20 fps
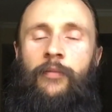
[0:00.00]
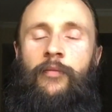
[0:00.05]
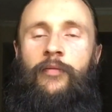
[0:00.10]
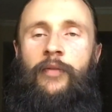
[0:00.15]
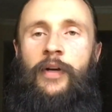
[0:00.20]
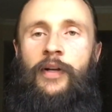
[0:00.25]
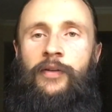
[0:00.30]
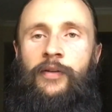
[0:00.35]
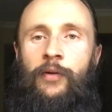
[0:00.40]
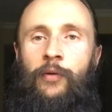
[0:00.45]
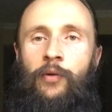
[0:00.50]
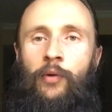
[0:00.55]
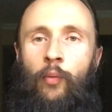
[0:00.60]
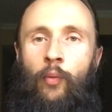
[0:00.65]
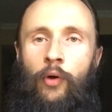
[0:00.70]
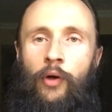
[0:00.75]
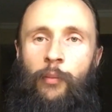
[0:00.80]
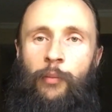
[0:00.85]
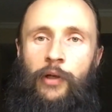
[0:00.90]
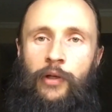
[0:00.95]
right, you don't
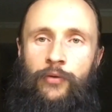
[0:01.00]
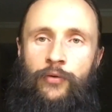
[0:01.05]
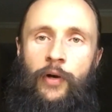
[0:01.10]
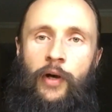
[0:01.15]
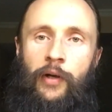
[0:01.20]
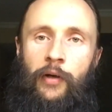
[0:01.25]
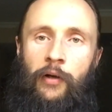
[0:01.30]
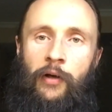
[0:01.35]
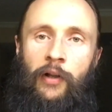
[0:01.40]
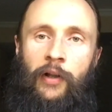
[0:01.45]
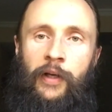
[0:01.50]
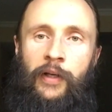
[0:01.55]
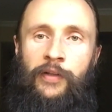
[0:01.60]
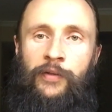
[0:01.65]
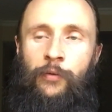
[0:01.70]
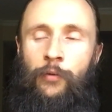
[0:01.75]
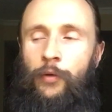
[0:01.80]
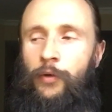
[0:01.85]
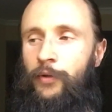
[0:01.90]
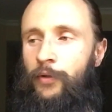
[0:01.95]
want to be trying to cling
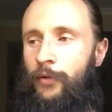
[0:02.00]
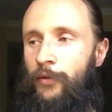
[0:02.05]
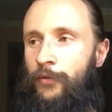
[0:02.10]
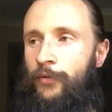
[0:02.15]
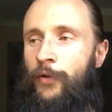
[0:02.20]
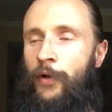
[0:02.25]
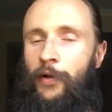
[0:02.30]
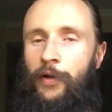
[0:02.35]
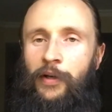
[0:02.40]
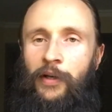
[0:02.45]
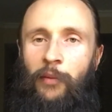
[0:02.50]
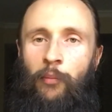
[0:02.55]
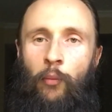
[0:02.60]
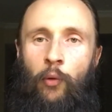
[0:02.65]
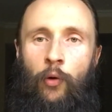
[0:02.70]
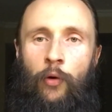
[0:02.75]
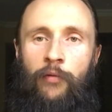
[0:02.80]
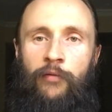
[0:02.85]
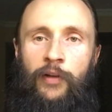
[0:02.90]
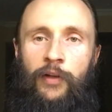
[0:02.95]
to it, trying to get
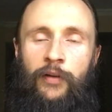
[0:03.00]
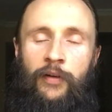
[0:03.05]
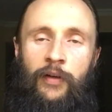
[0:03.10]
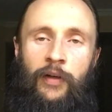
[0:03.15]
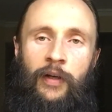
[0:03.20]
more of it.